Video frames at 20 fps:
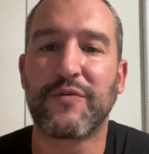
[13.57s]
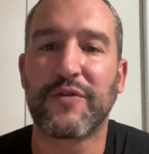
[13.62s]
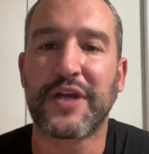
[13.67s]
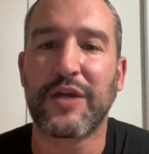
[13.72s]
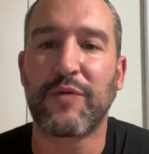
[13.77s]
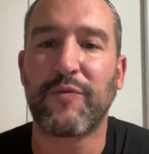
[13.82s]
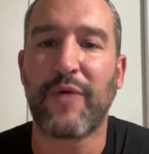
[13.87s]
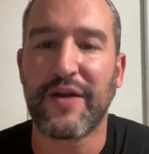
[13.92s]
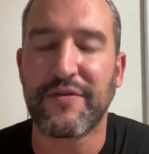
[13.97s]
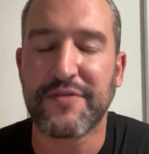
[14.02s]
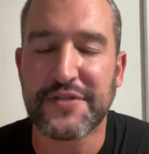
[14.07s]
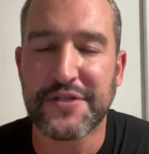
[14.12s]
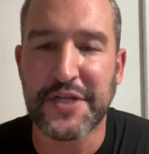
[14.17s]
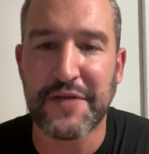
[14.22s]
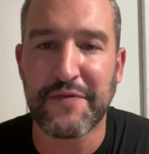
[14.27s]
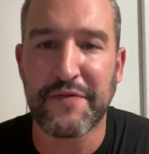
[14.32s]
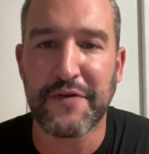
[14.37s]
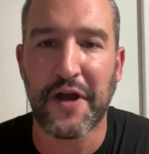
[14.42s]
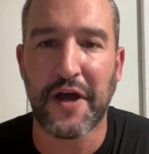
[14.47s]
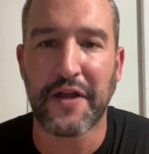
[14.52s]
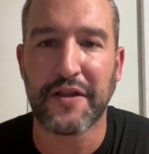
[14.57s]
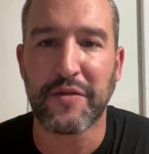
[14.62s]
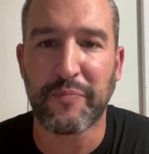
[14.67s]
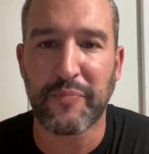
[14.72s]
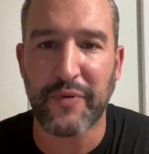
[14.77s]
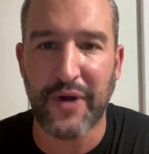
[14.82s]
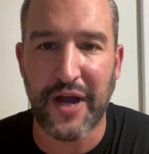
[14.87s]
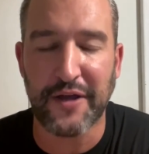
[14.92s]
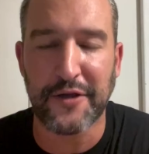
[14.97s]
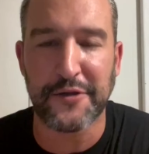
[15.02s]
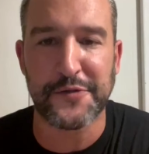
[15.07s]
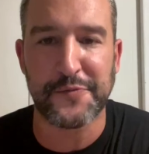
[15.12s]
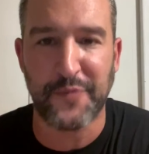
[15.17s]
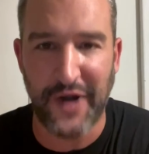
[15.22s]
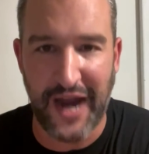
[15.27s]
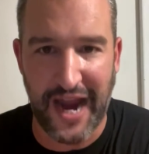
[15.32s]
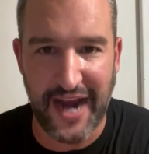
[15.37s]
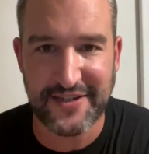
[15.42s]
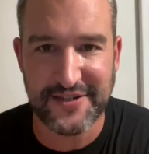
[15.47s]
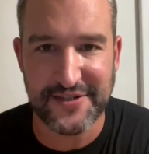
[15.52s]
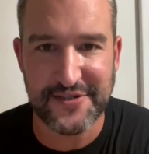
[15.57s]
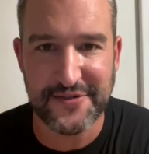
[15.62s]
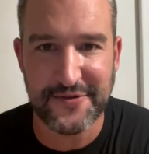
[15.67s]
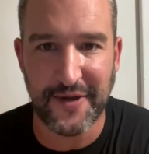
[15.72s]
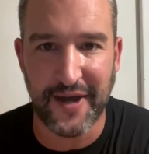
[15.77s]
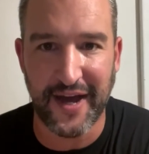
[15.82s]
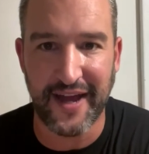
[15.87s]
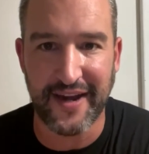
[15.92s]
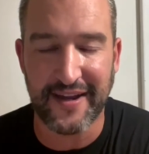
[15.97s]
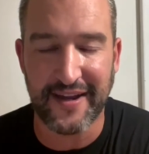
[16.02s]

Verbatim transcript: rookie wide receiver on the Broncos practice squad.